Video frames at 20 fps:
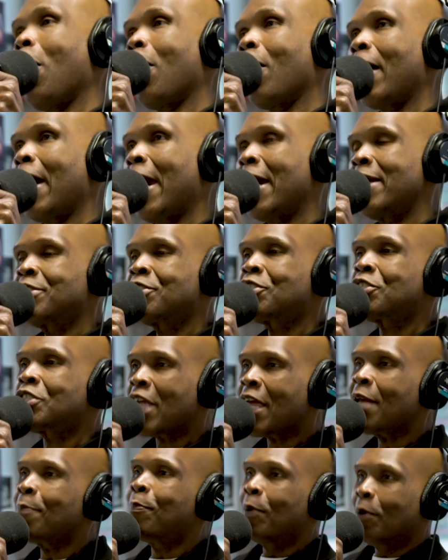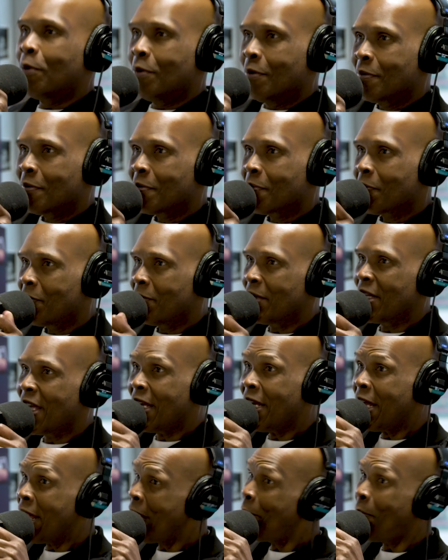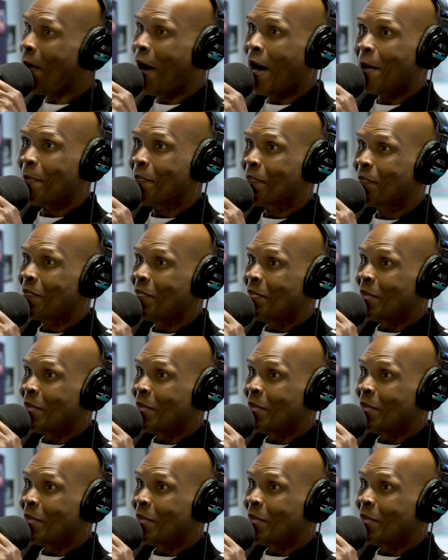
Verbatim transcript: are a staple in hip hop,